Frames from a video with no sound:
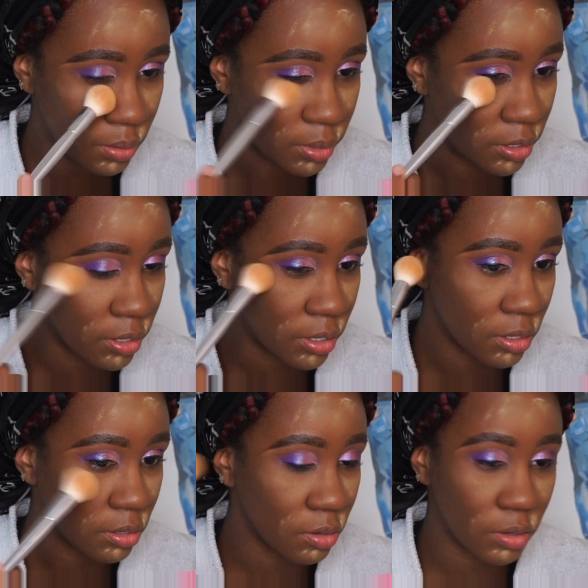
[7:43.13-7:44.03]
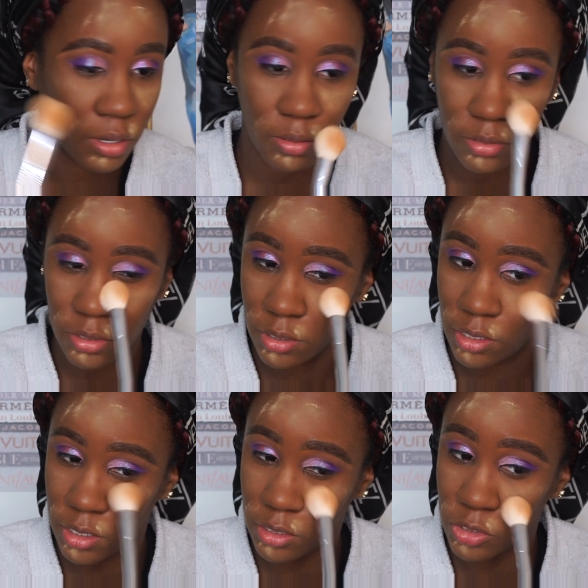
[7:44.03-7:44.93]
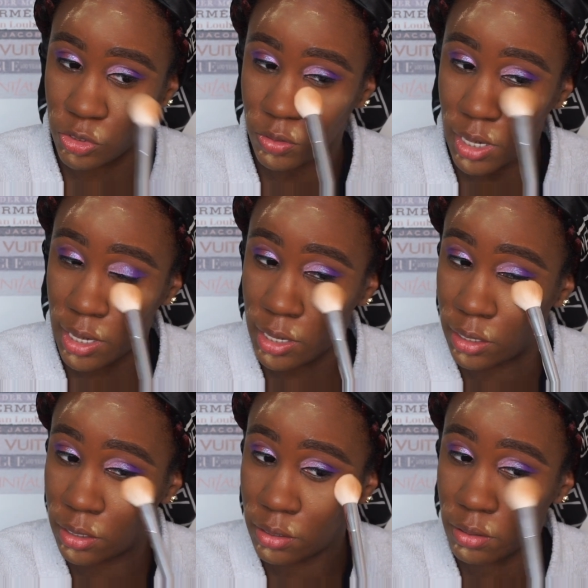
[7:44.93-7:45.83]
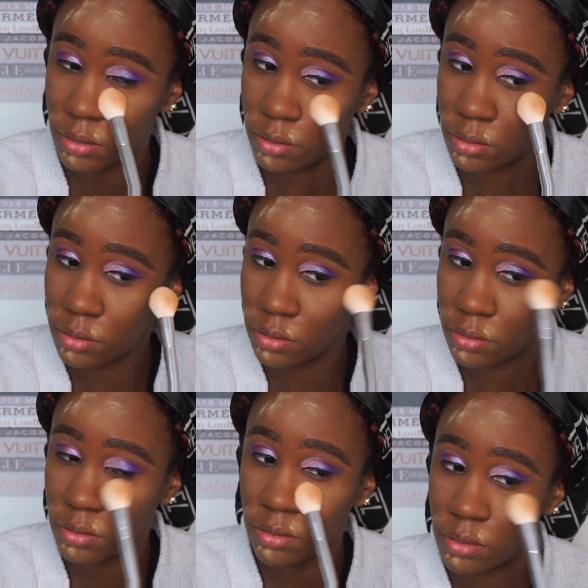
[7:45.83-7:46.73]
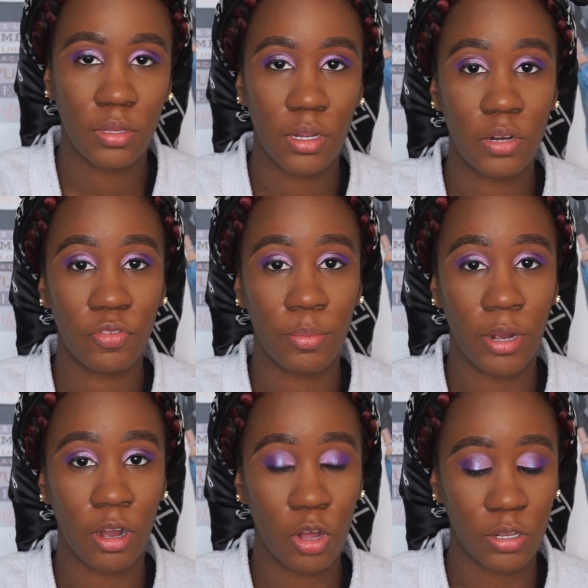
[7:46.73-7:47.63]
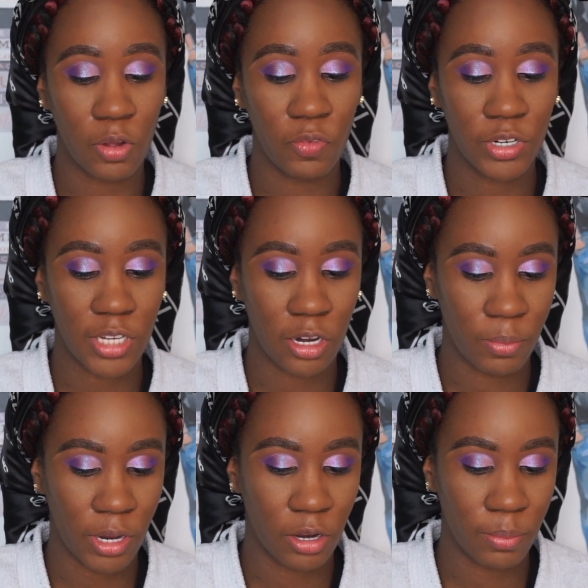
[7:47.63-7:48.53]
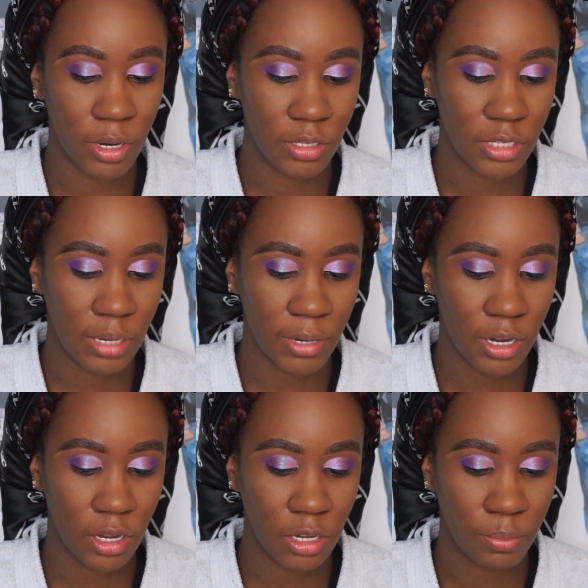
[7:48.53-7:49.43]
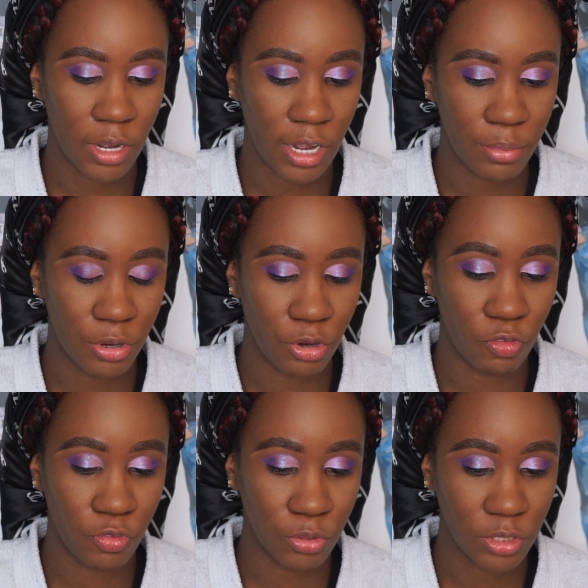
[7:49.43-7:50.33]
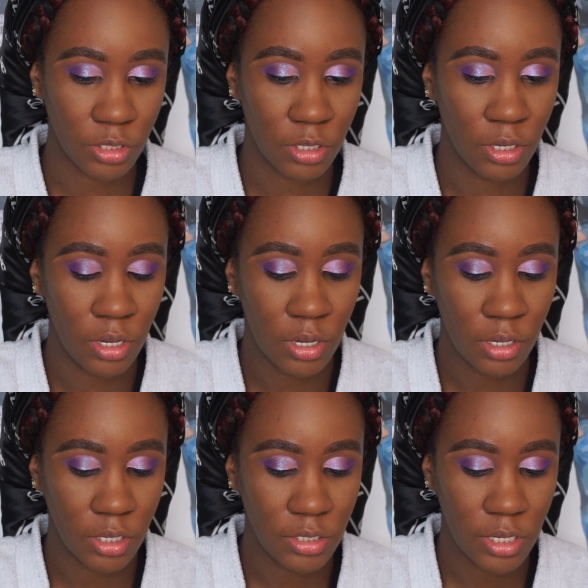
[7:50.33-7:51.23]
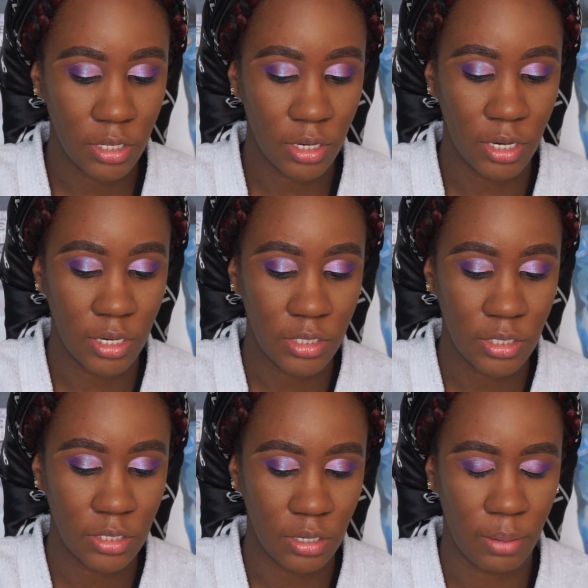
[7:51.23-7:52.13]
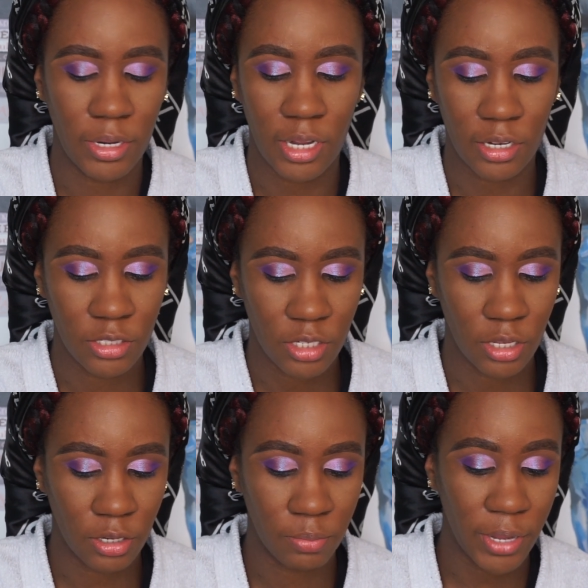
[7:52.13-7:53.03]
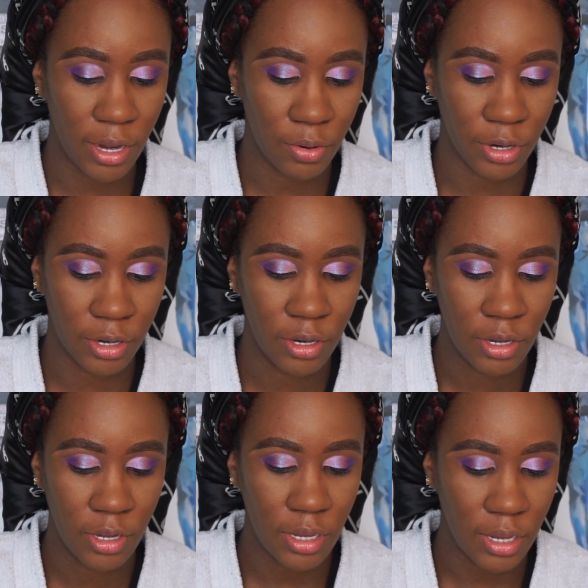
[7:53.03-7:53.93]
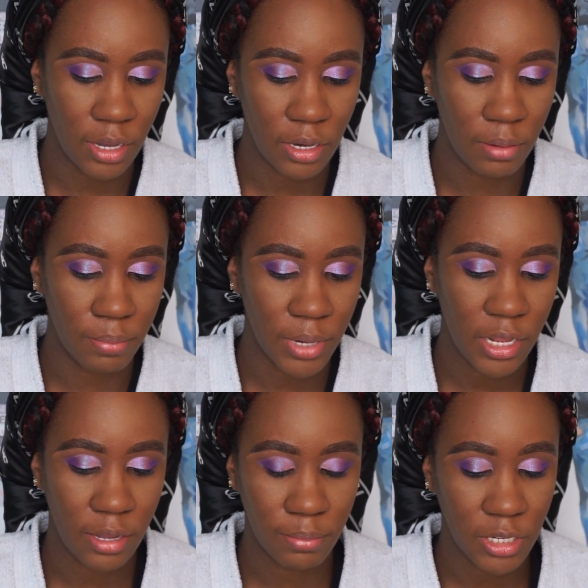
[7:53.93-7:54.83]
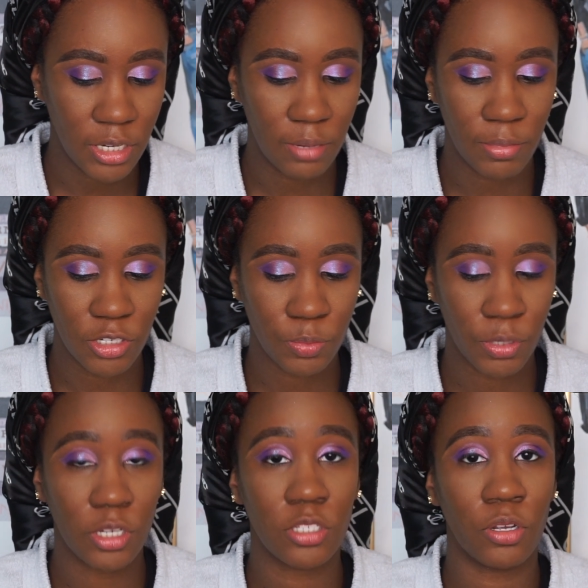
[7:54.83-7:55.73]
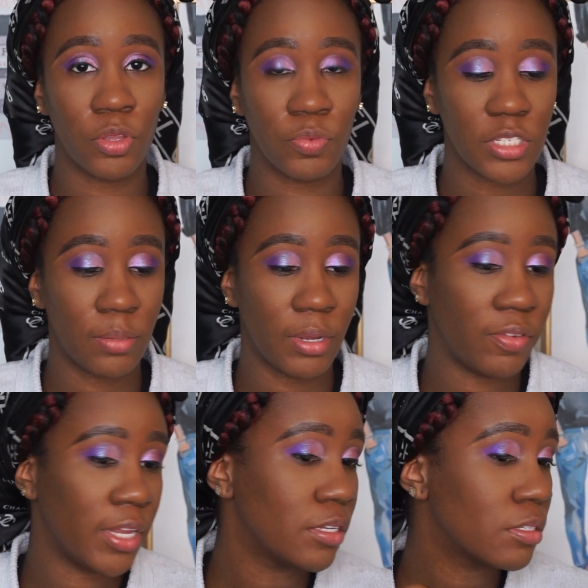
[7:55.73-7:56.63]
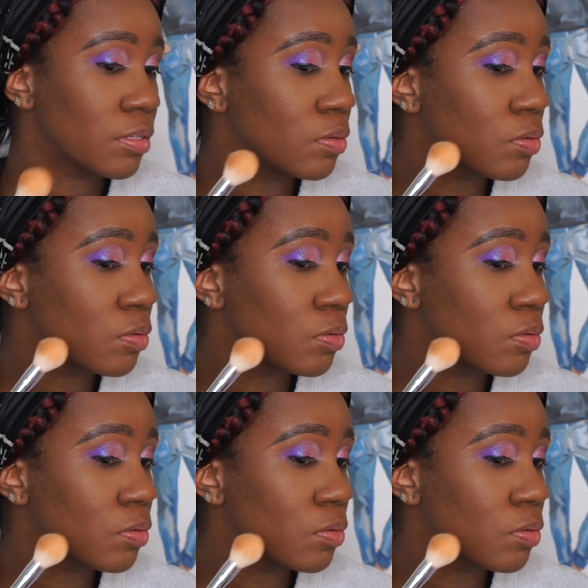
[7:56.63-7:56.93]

Be looking a little ghostly and dry and mm-mm. Then for my all over setting powder, I'm gonna take my ColourPop No Filter Concealer, and this is, I mean not concealer, powder in medium deep and just put this on the rest of my face.